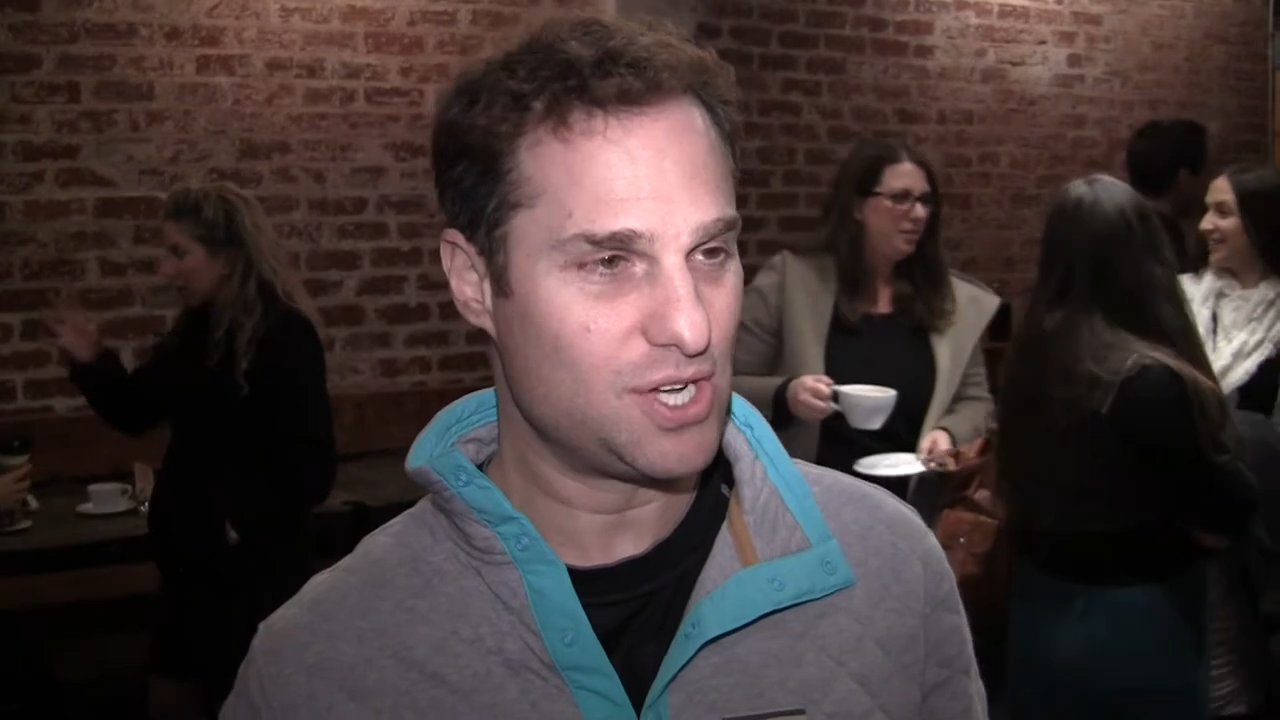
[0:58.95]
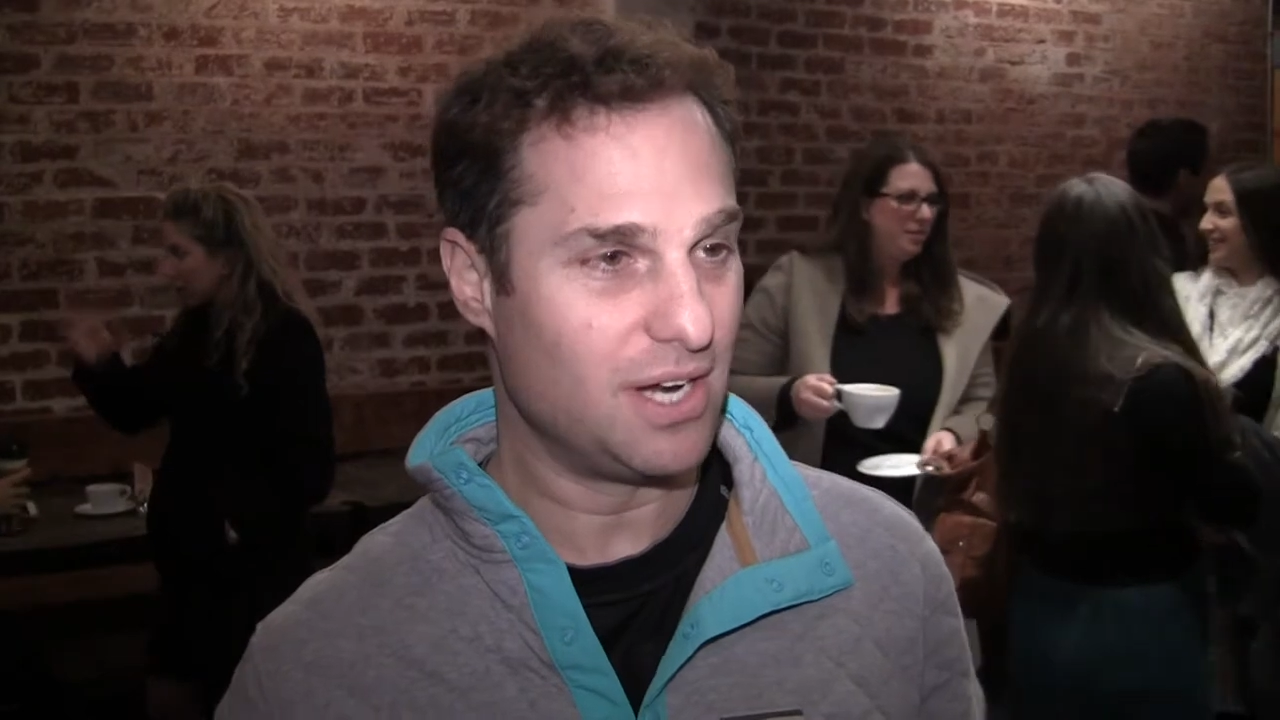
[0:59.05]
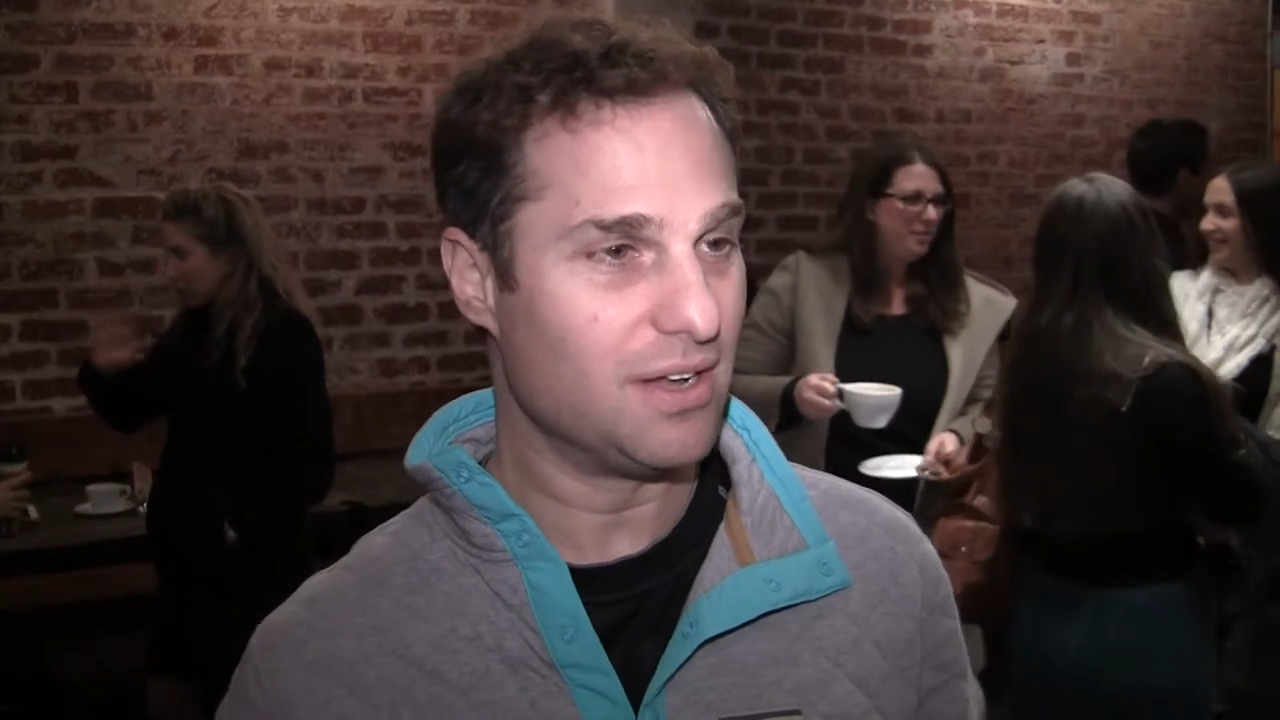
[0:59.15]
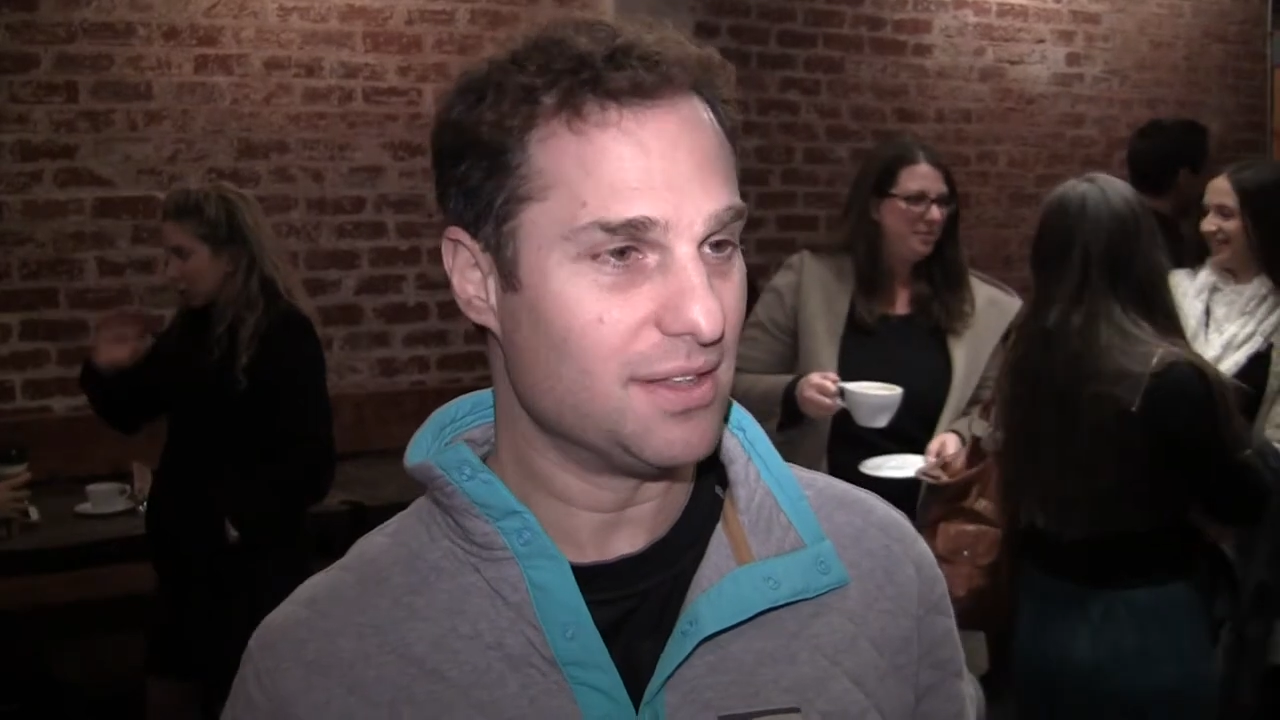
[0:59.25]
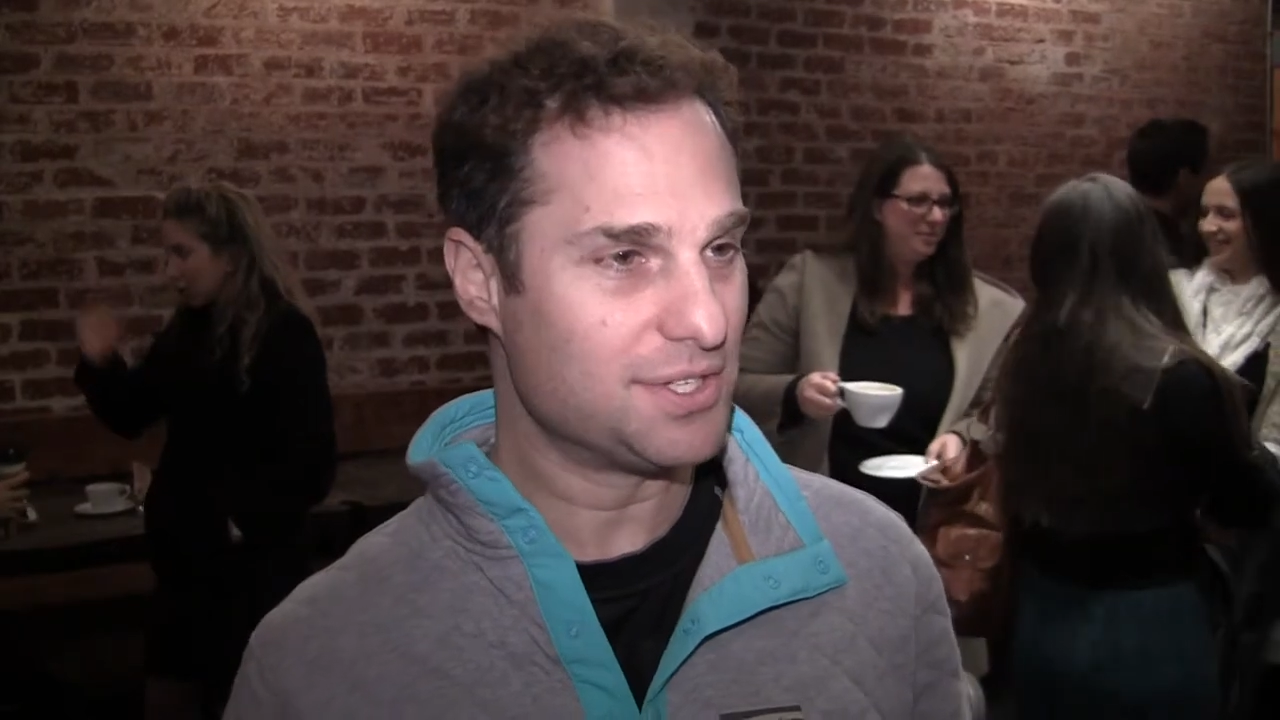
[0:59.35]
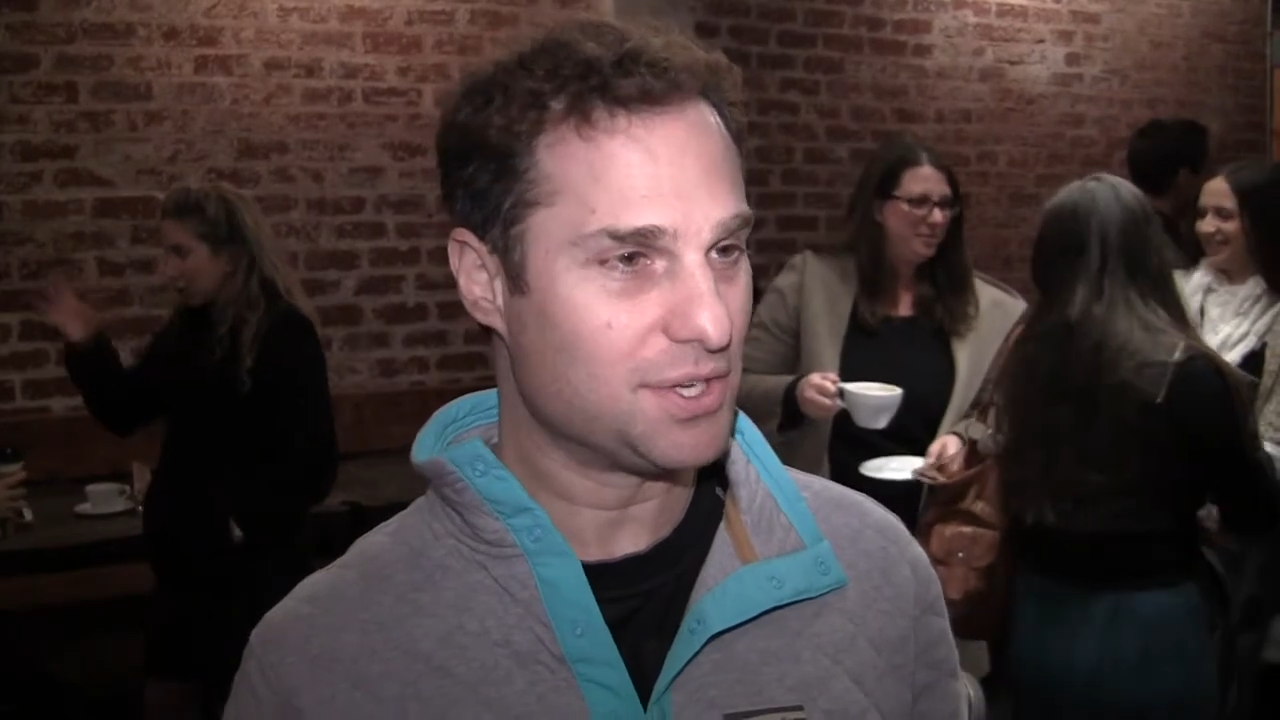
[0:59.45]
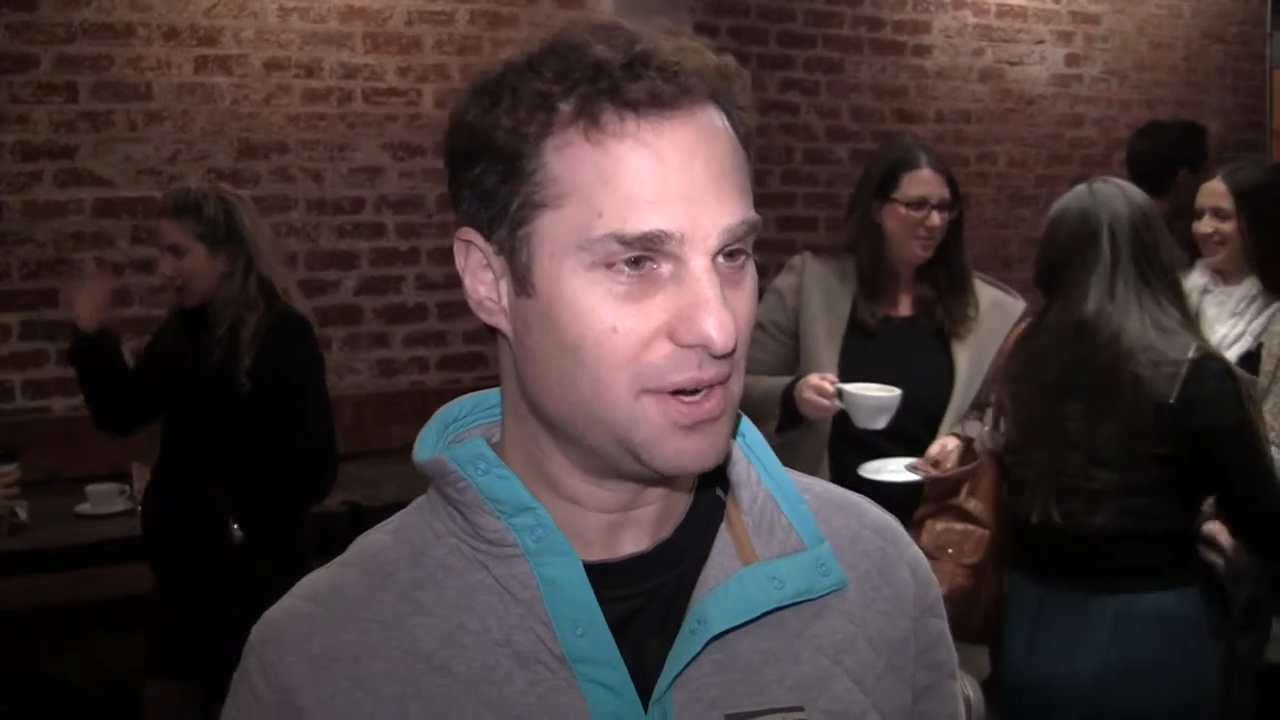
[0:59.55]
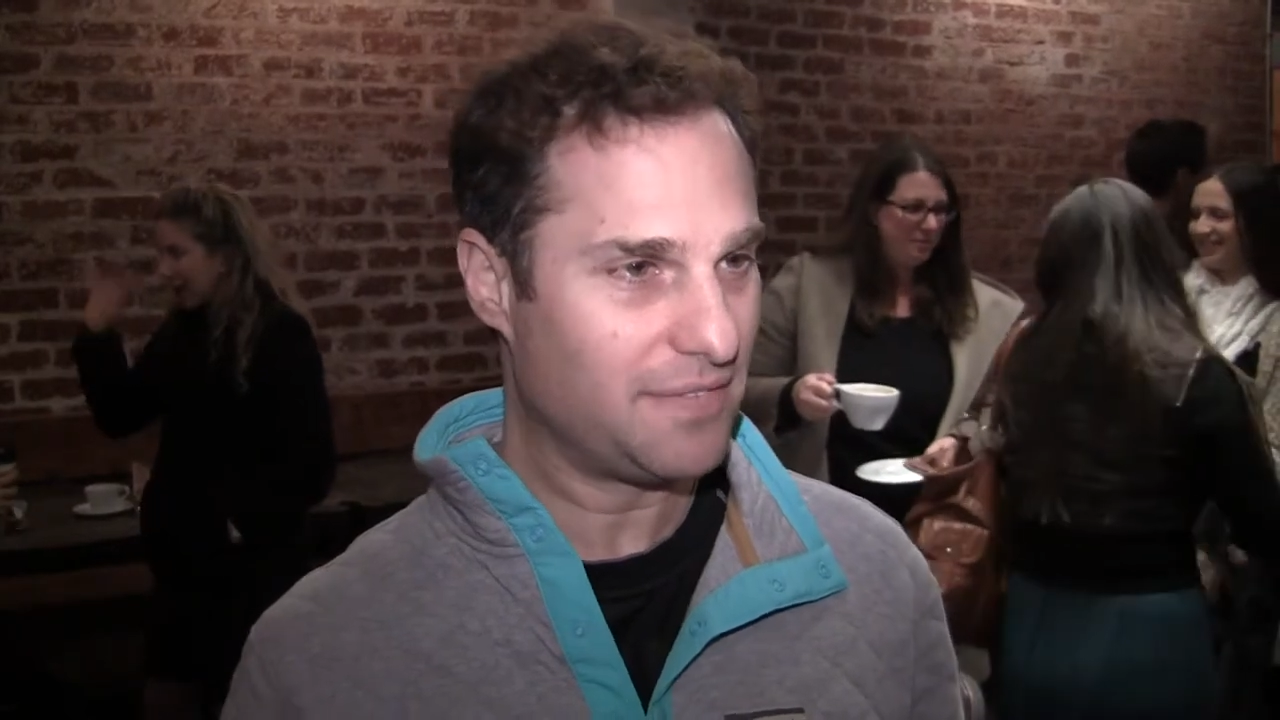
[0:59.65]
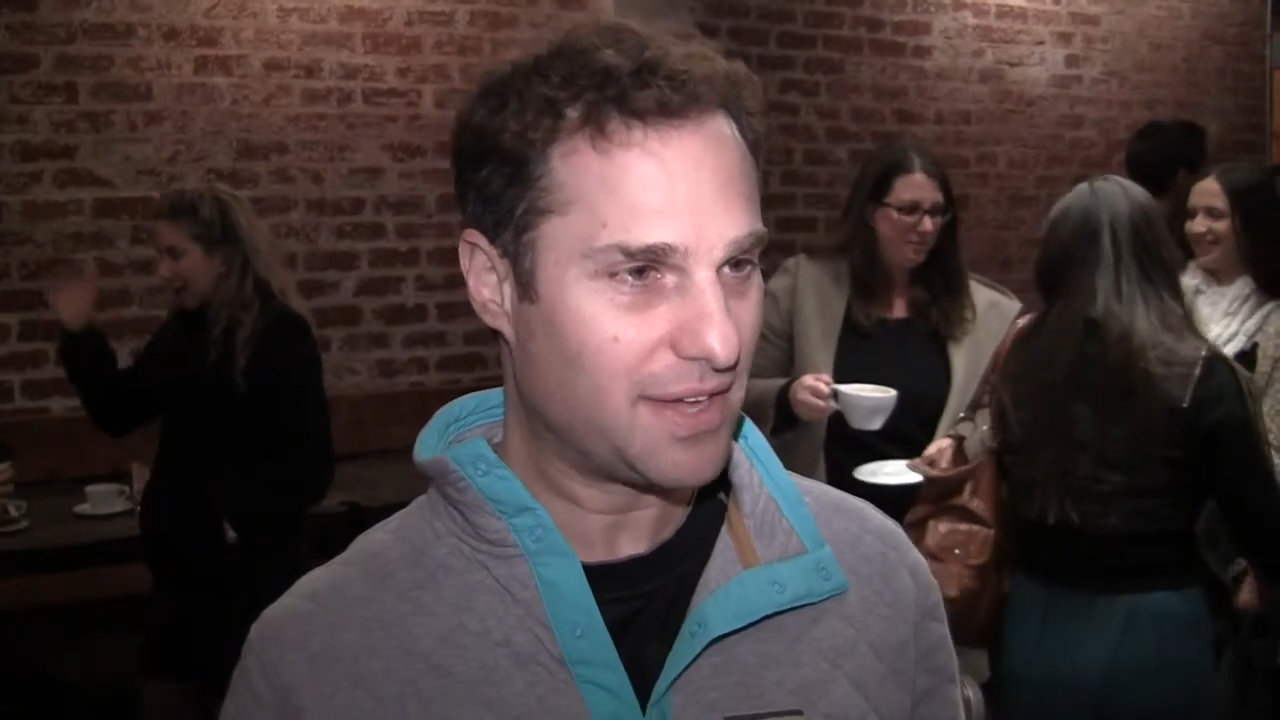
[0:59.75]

and I know the story of